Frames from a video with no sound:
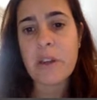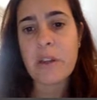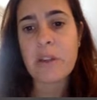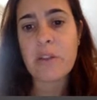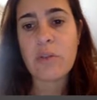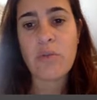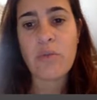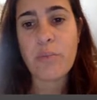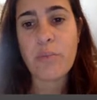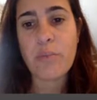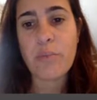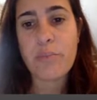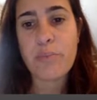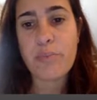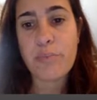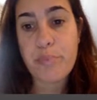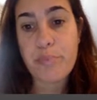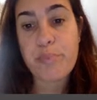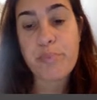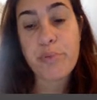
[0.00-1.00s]
to
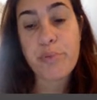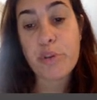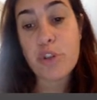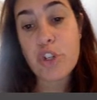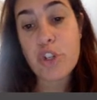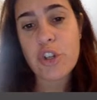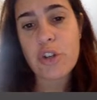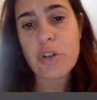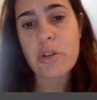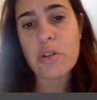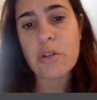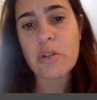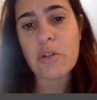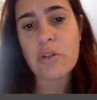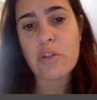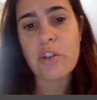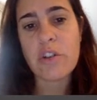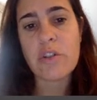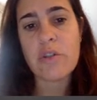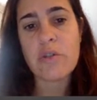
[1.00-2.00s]
push you
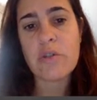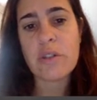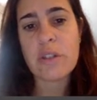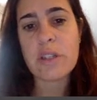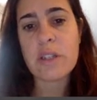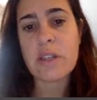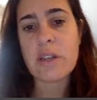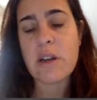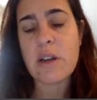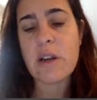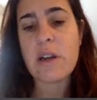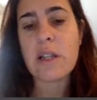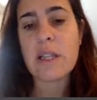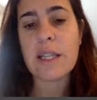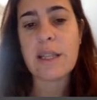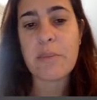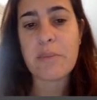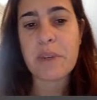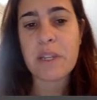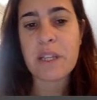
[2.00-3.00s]
to use
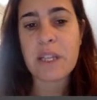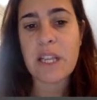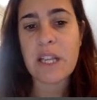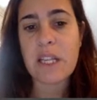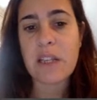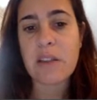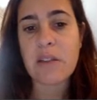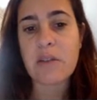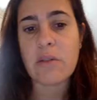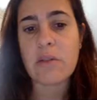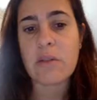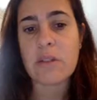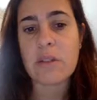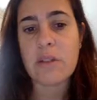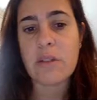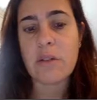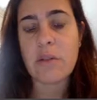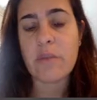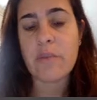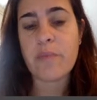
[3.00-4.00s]
the pretérito.
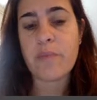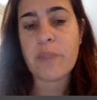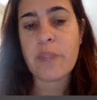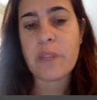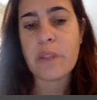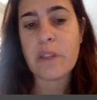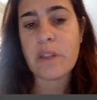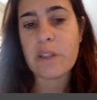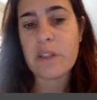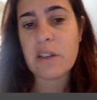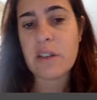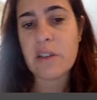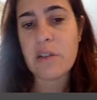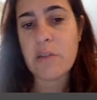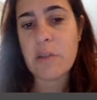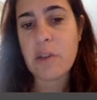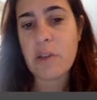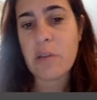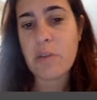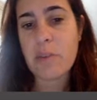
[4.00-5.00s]
So they tell you,
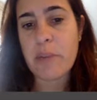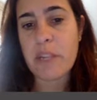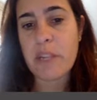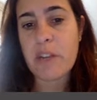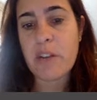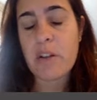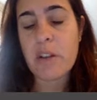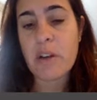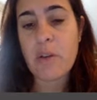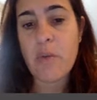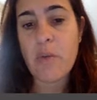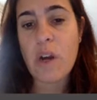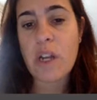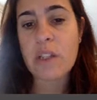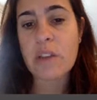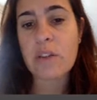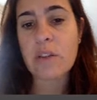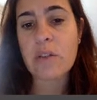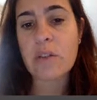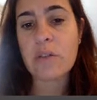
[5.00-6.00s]
mi compañero de
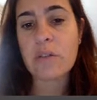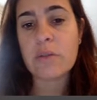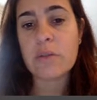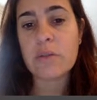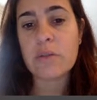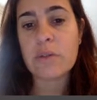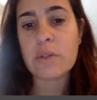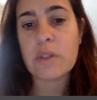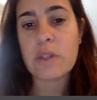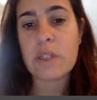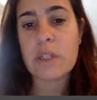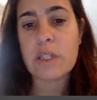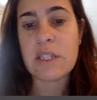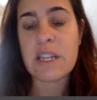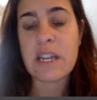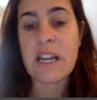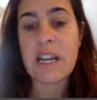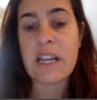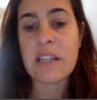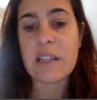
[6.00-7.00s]
cuarto
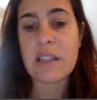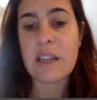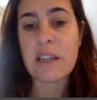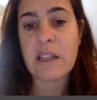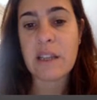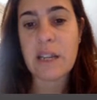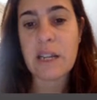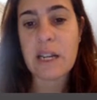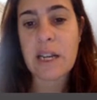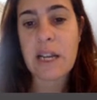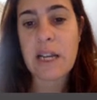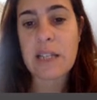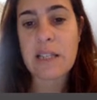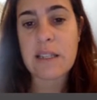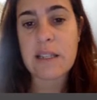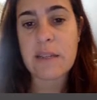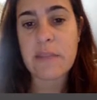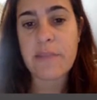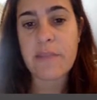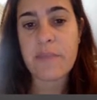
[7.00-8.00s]
llegar tarde a
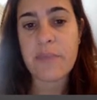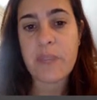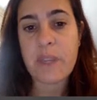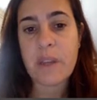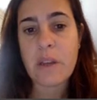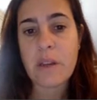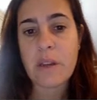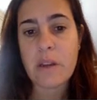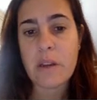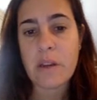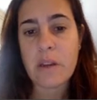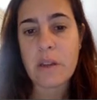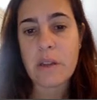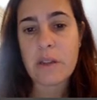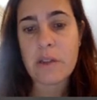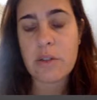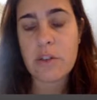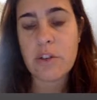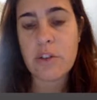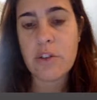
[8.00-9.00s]
clase.
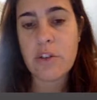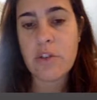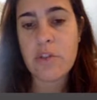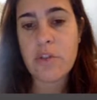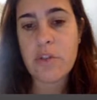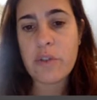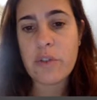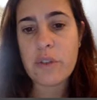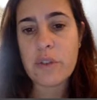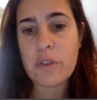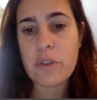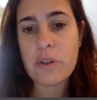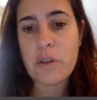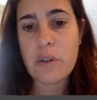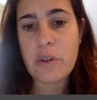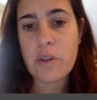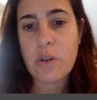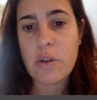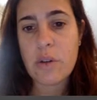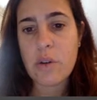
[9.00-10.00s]
So you use
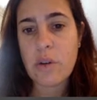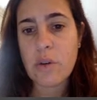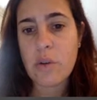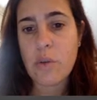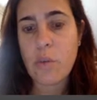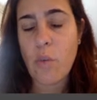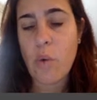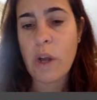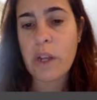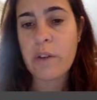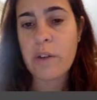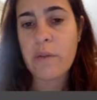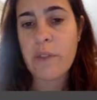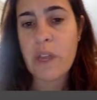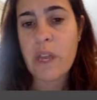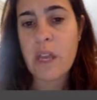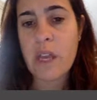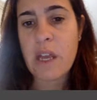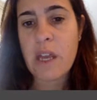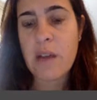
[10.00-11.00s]
one of
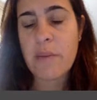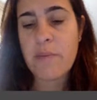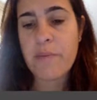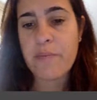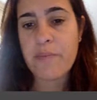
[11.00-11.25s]
the